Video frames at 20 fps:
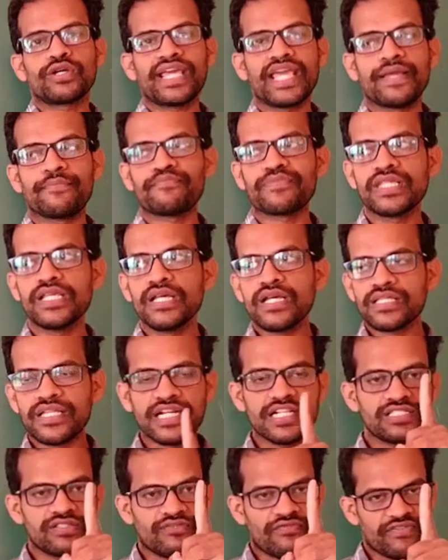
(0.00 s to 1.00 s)
Okay.
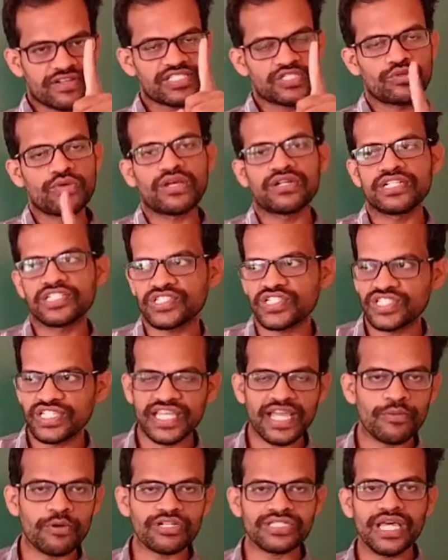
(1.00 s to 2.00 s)
That is the first we are
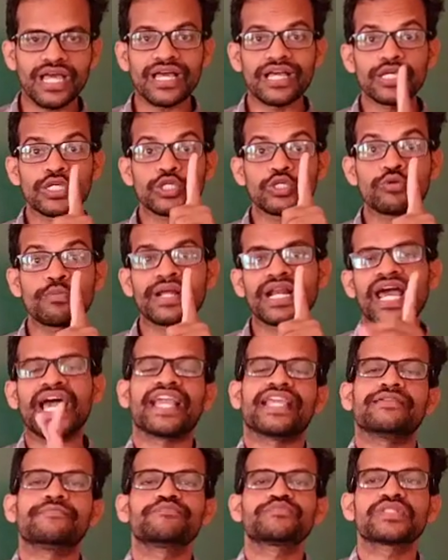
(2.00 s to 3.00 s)
discussing about the human
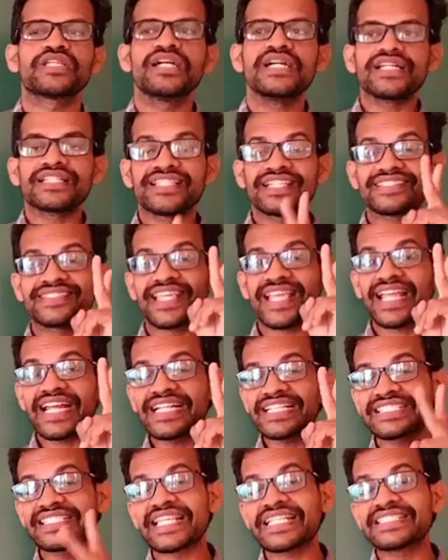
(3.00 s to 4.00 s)
eye. The
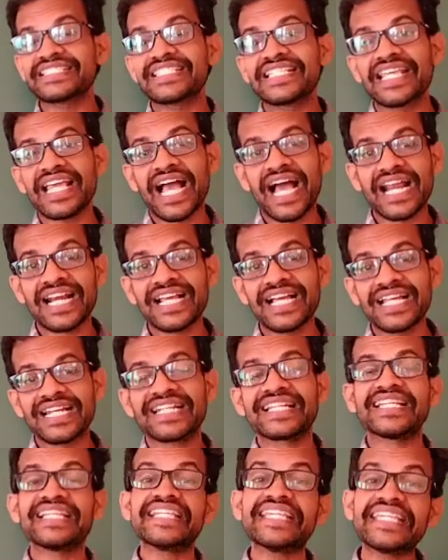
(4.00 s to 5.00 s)
second sensory organ,
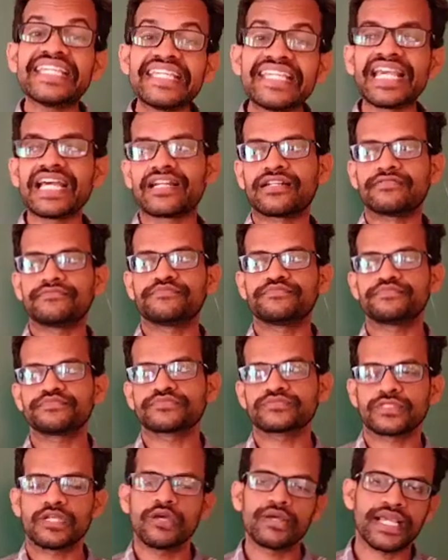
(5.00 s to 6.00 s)
ear.
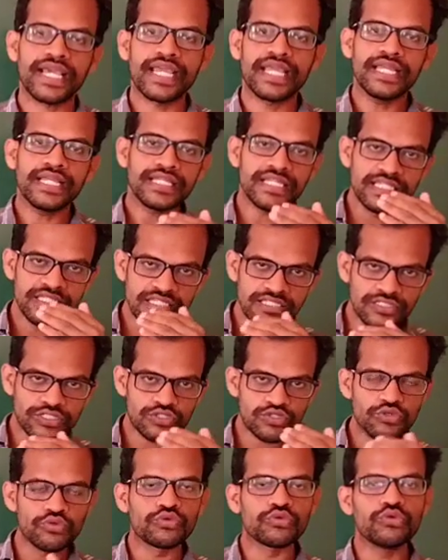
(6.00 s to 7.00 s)
Okay, in these
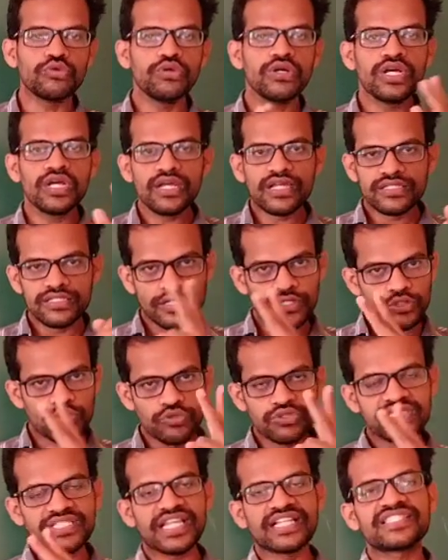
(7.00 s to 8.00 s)
the
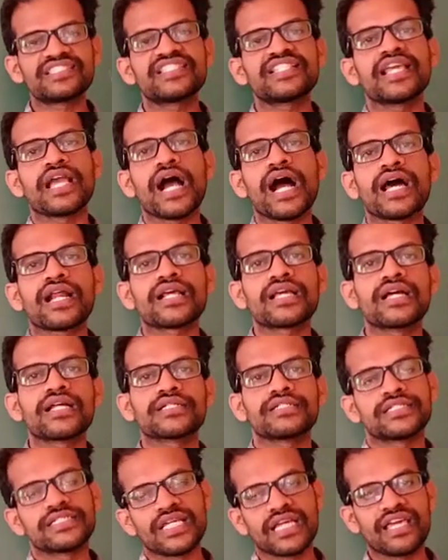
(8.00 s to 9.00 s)
two sensory
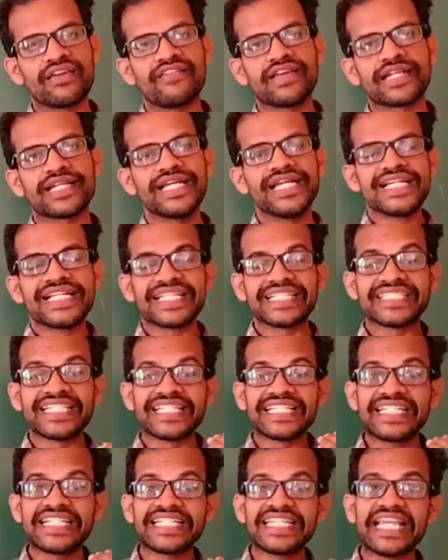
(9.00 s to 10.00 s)
organ they given in the
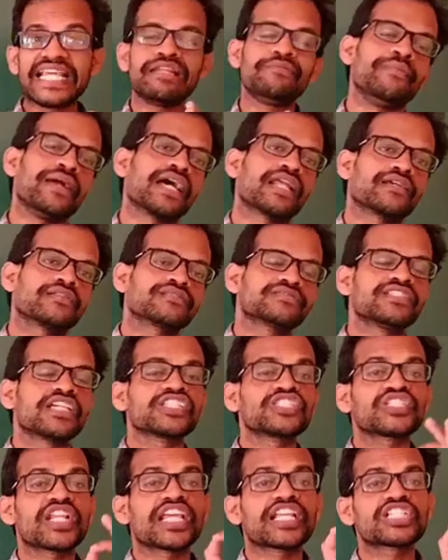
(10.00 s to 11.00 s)
detailed manner, the
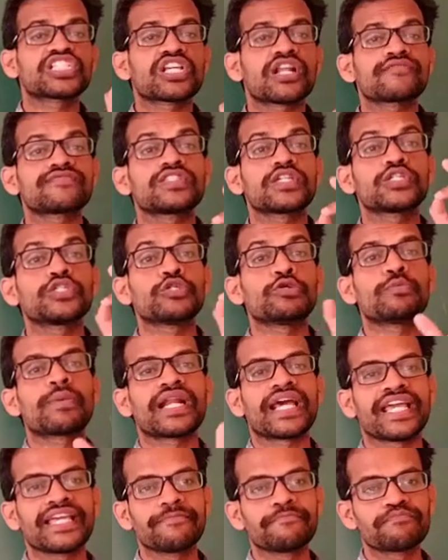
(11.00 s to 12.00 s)
structure of the human
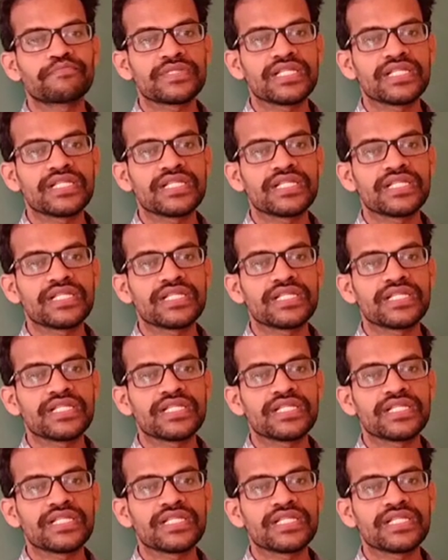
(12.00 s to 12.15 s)
eye,